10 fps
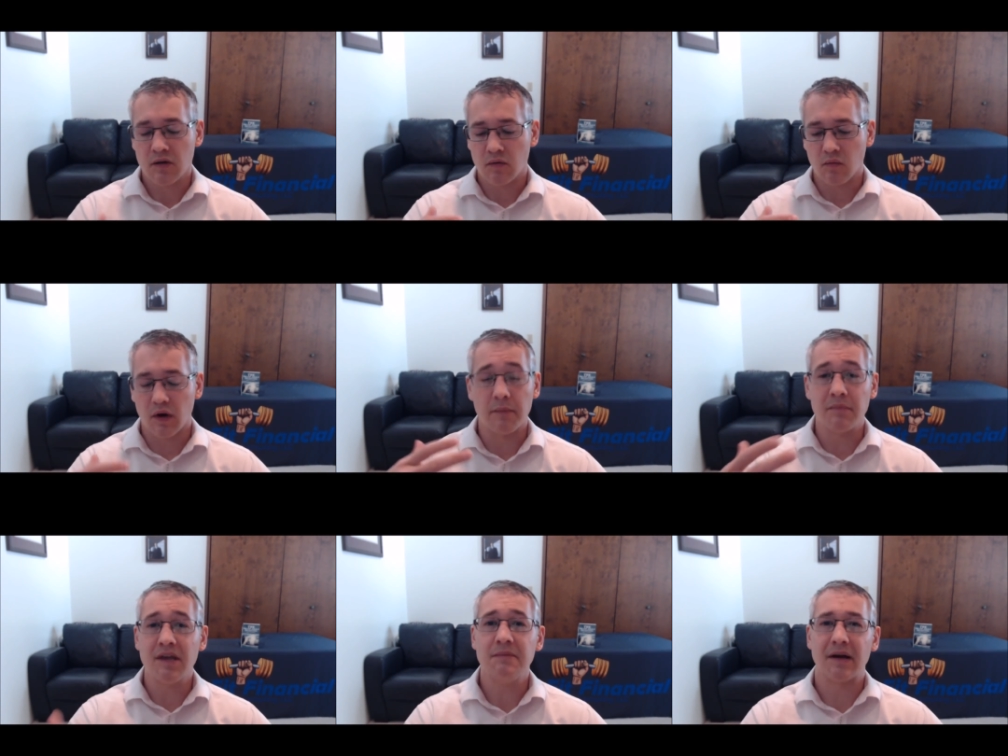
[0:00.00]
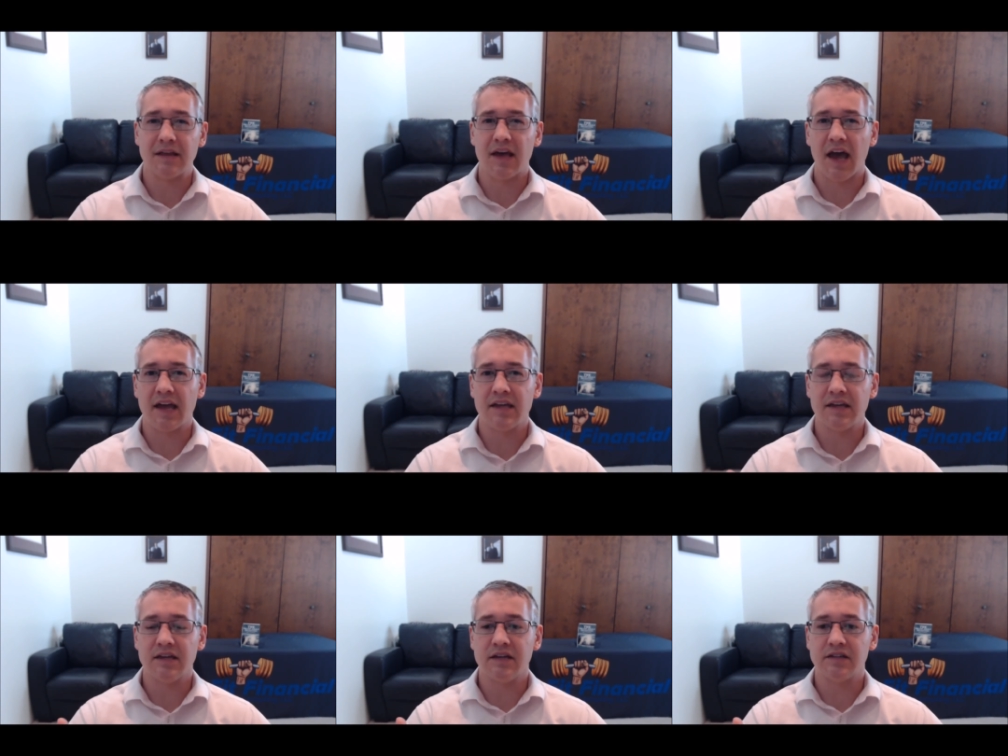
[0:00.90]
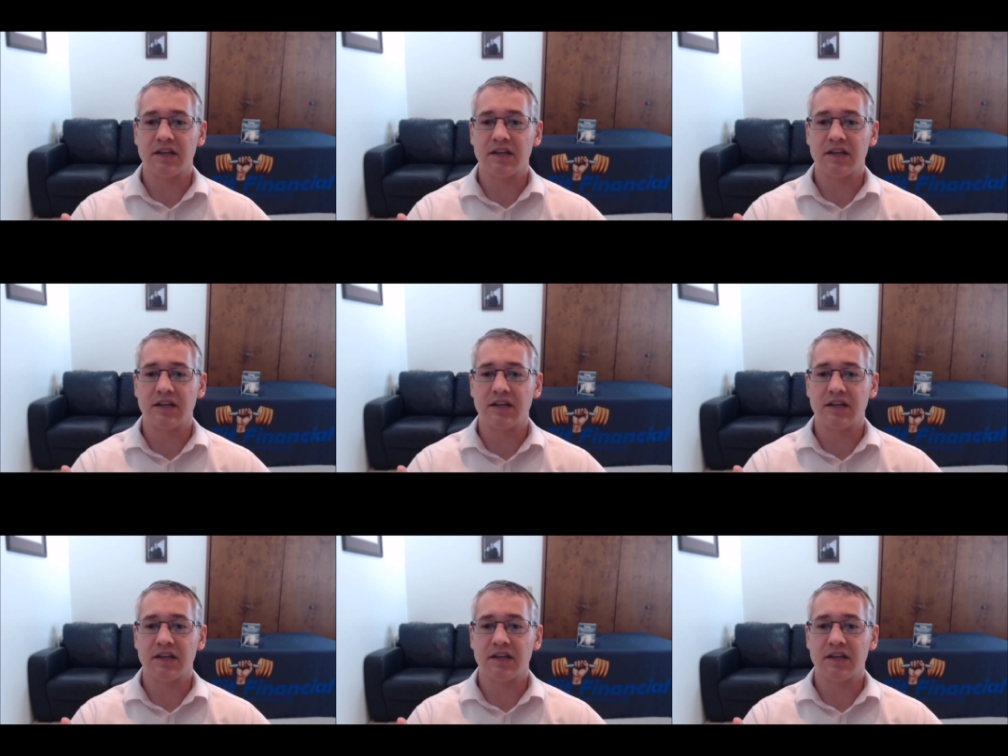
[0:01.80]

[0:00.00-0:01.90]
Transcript: What I mean by that is